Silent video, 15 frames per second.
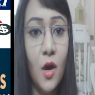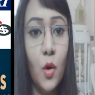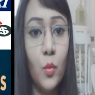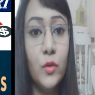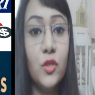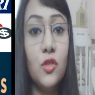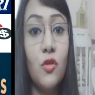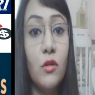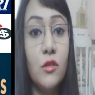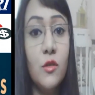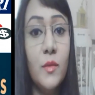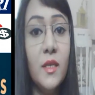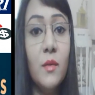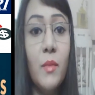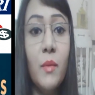which has also
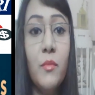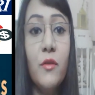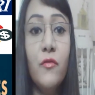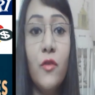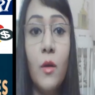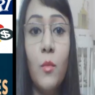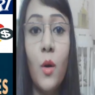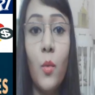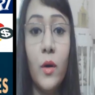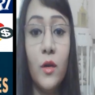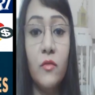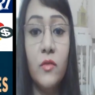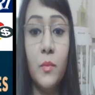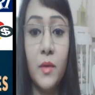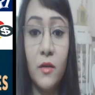been a member firm of one
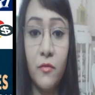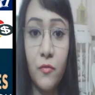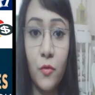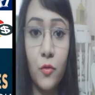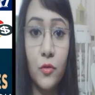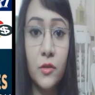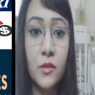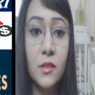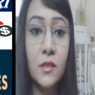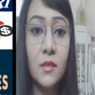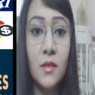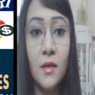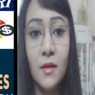of the Big Fours.